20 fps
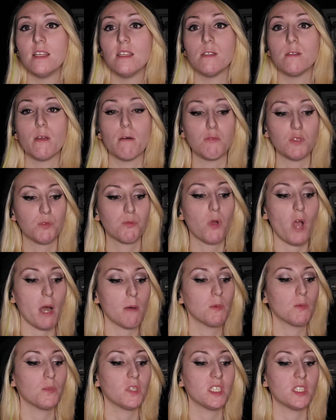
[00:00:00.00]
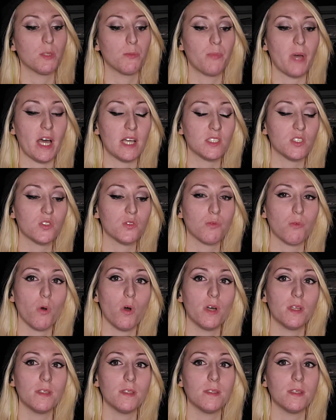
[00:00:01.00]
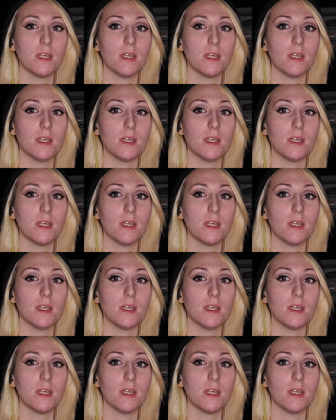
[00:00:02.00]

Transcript: that was probably the best one,